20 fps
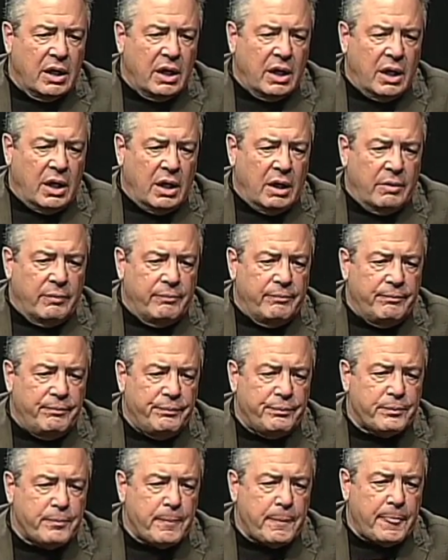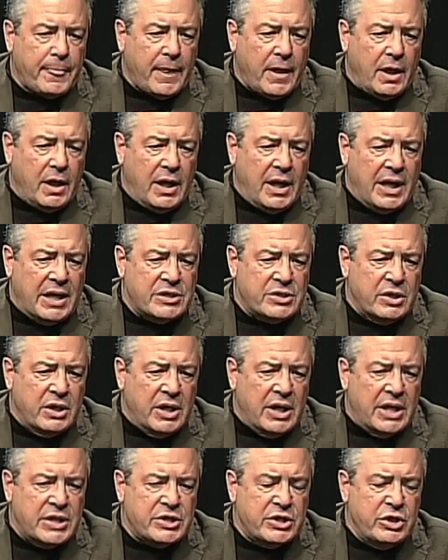um, as, a,
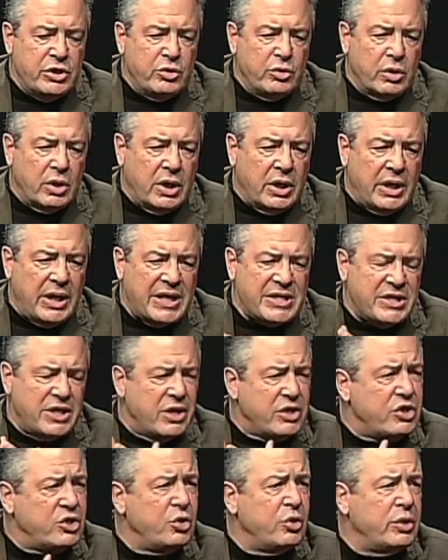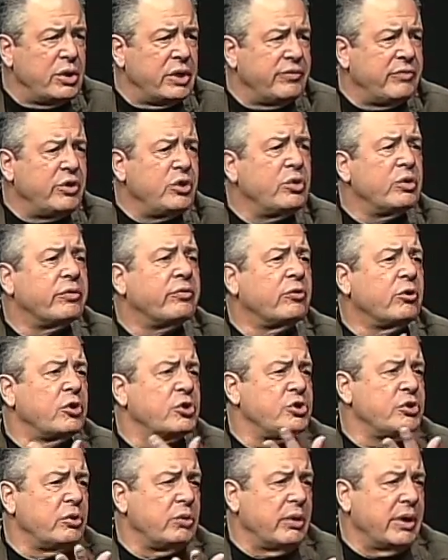as, a, uh, as an intuitive
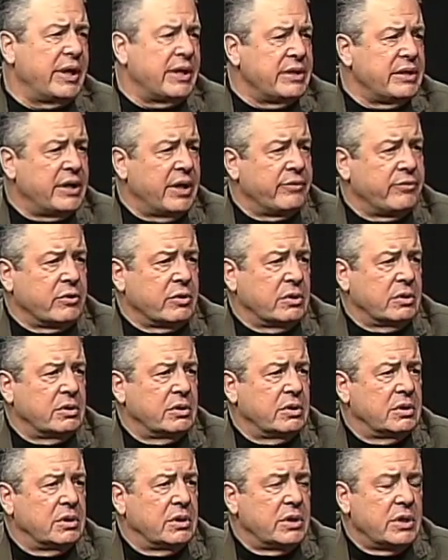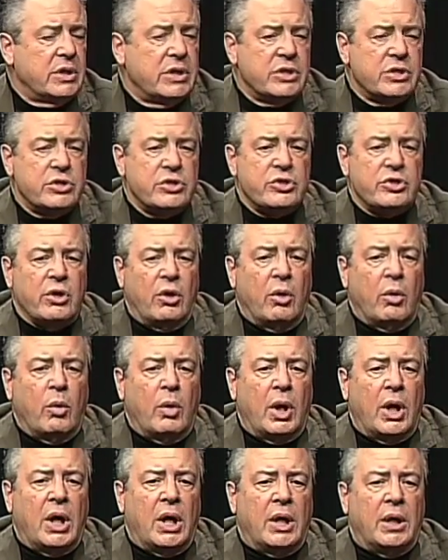universal endeavor. So
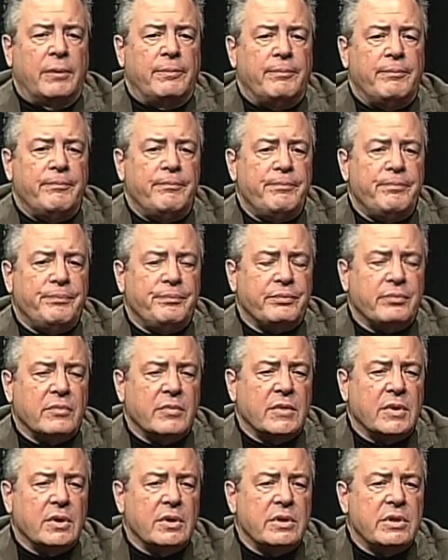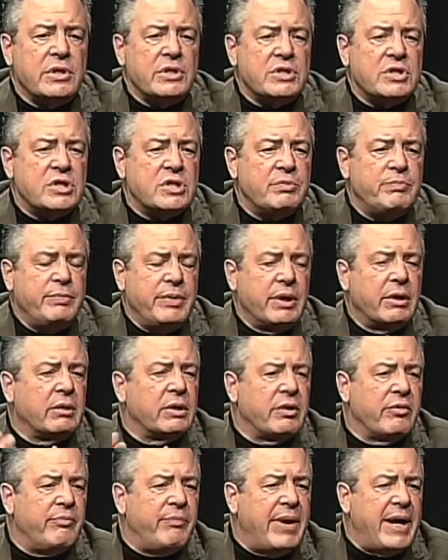um, this
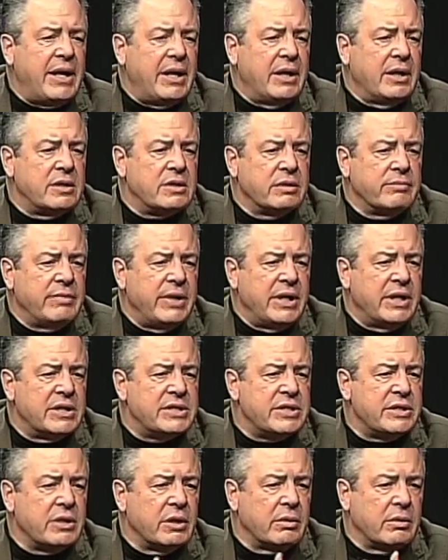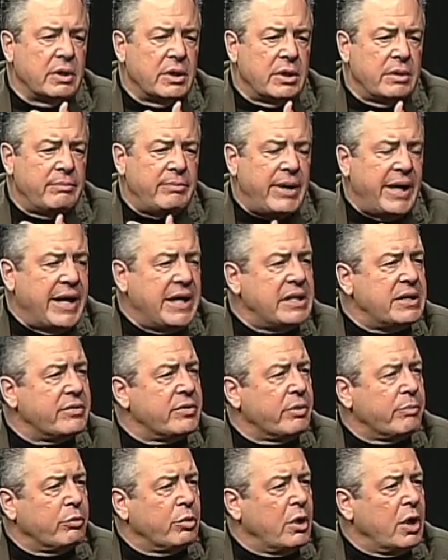spirit of painting to me is in the paint and
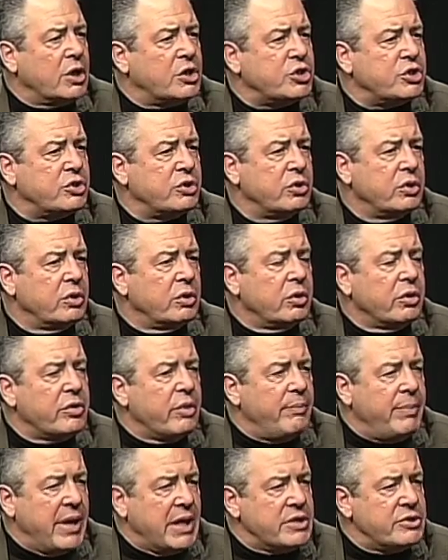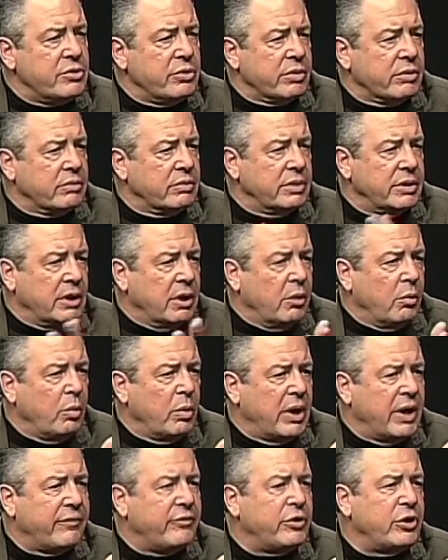the brush or the pencil, you know,
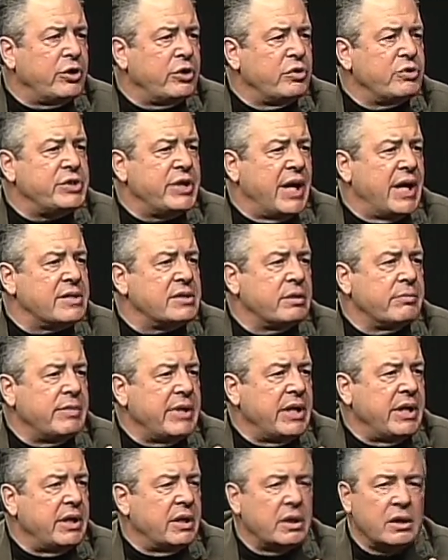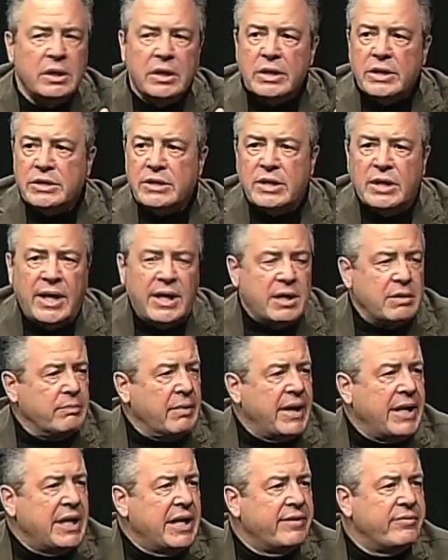whatever you're using as the media. Today it
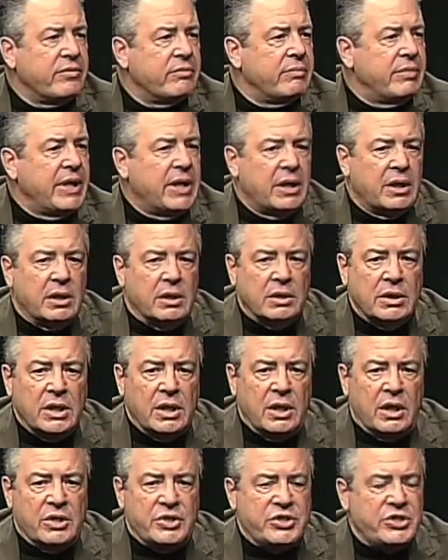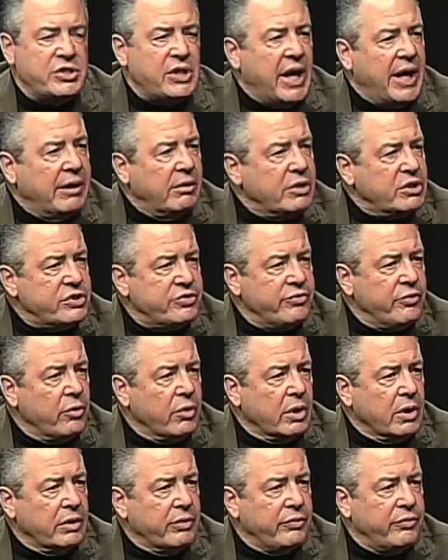might even be a, a stylus
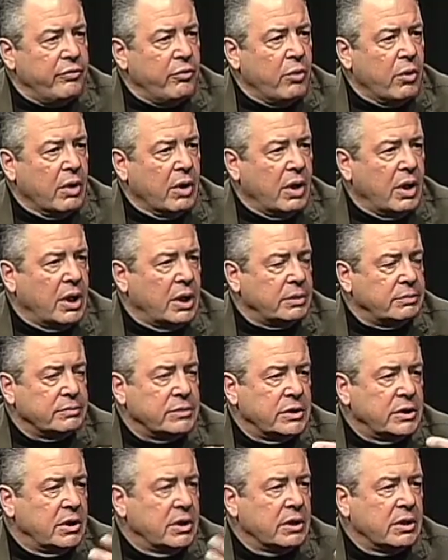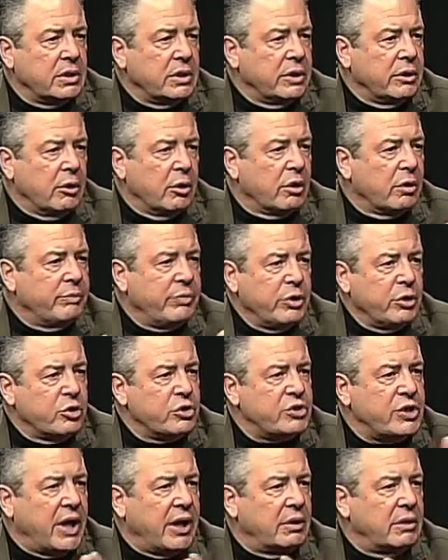for, for uh, a, you know, a computer,
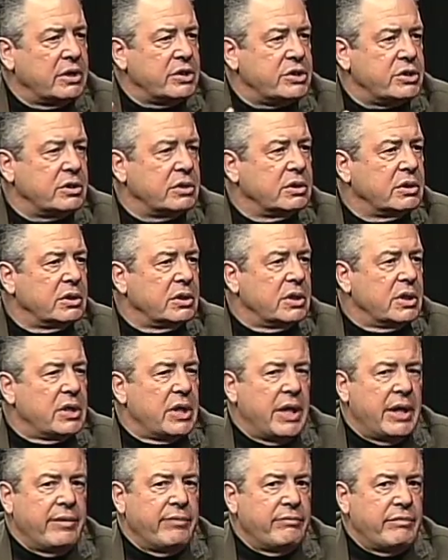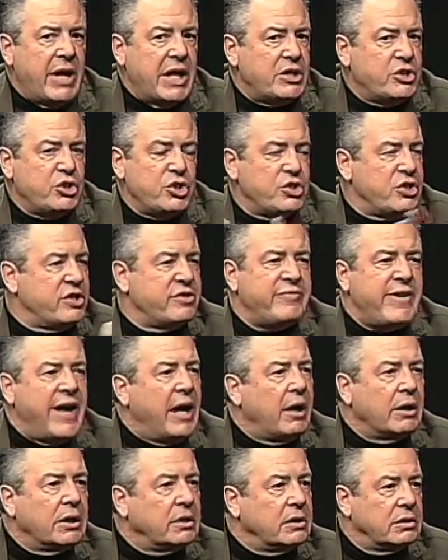stylus. Yeah. And that's just as
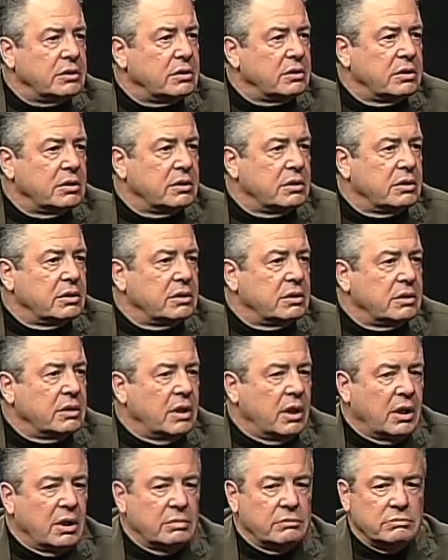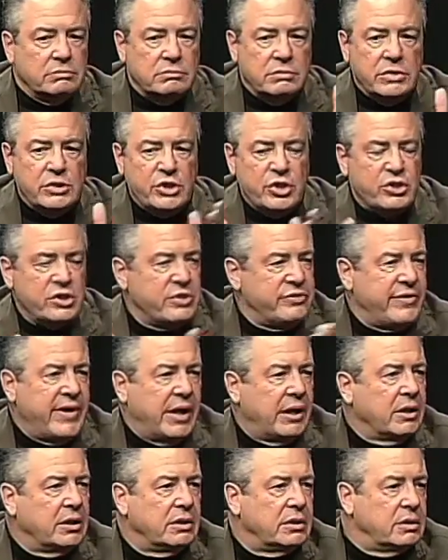valid. Mm -hmm. Um, mm -hmm. It's just as
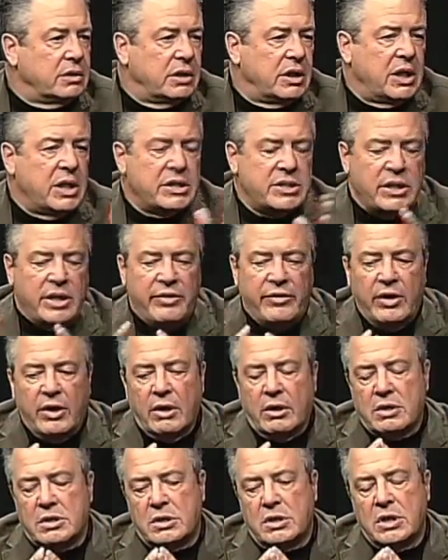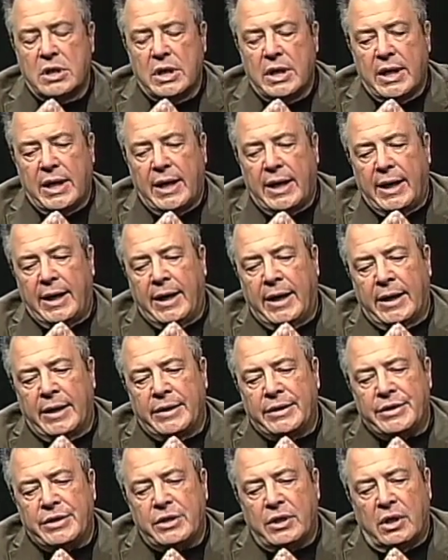valid as anything else.
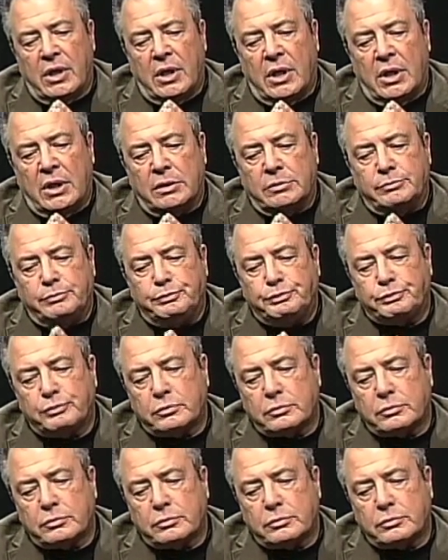And um,